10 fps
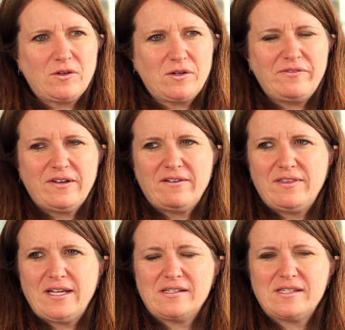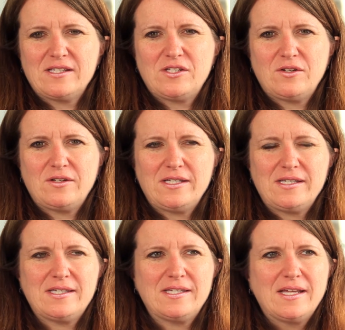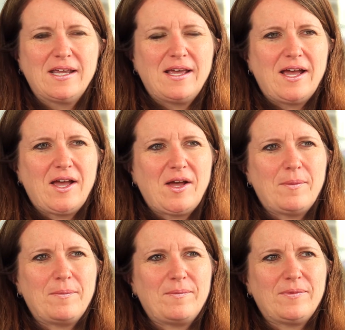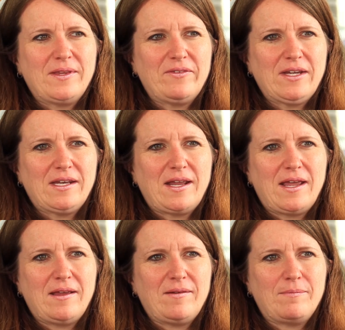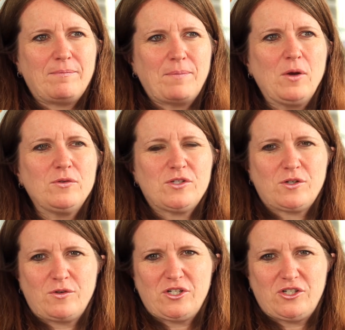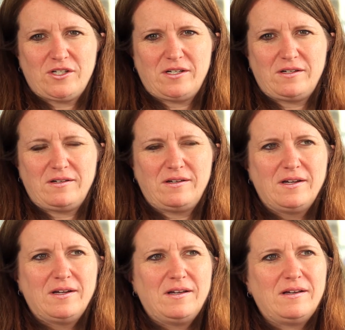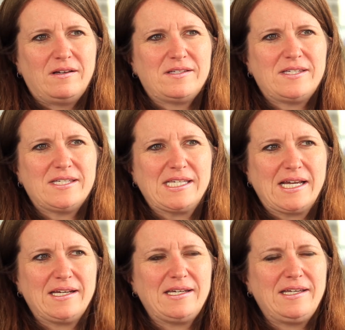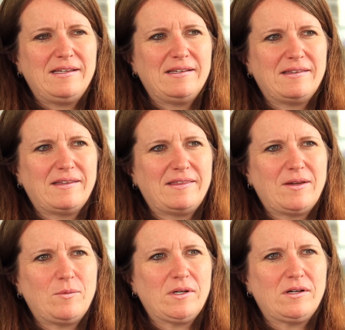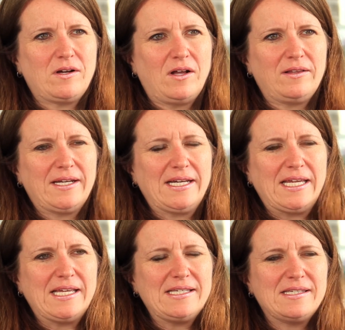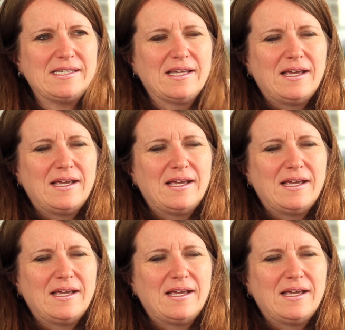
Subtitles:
35,000 students living in a post-Christian society that they would call it, I guess.